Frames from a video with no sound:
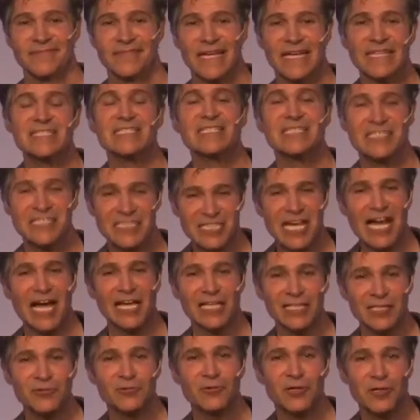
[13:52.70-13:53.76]
That's
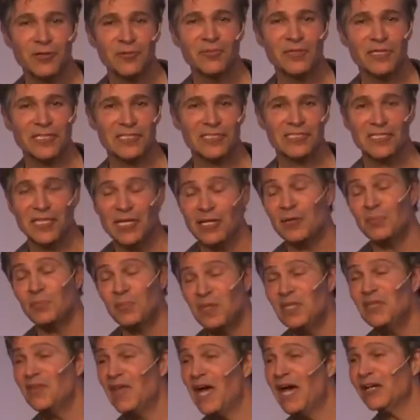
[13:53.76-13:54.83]
exactly what it means. Can it
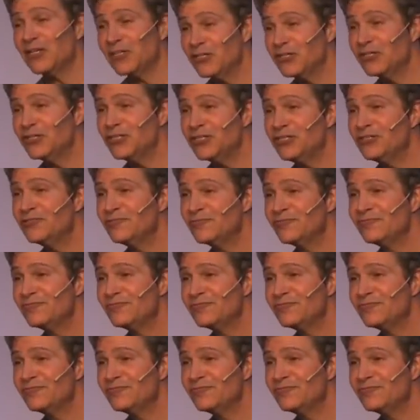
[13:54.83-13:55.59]
be that good?